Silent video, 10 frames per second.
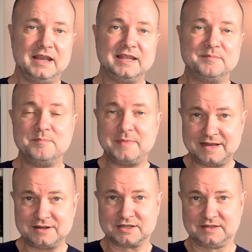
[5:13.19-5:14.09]
It
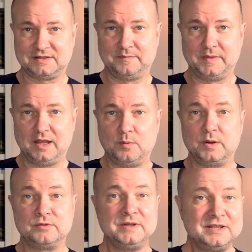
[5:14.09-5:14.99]
matters
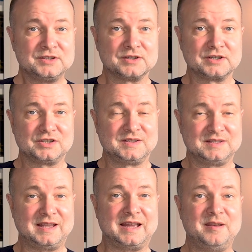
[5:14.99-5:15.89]
when research
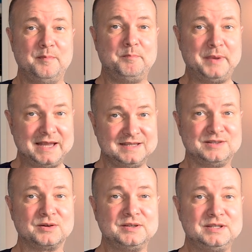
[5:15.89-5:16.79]
is done
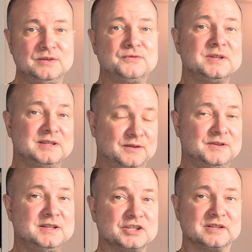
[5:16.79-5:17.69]
based on different
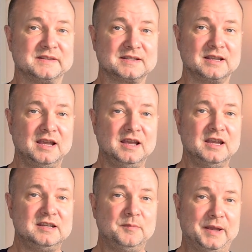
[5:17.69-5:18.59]
definitions.
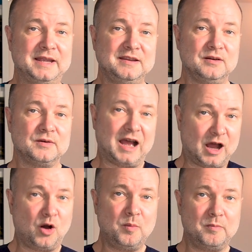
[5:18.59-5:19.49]
Depending on
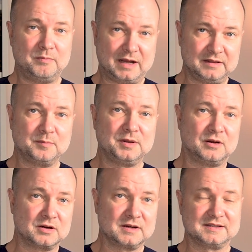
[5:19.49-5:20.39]
how multiple
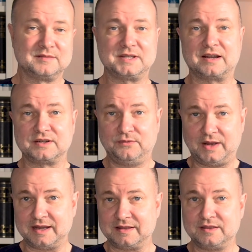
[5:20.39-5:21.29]
orgasms are
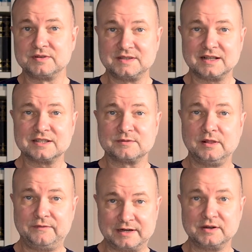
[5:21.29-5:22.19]
defined, the results
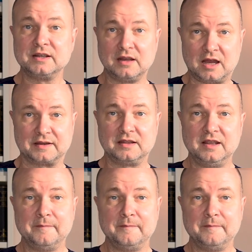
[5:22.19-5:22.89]
will vary a lot.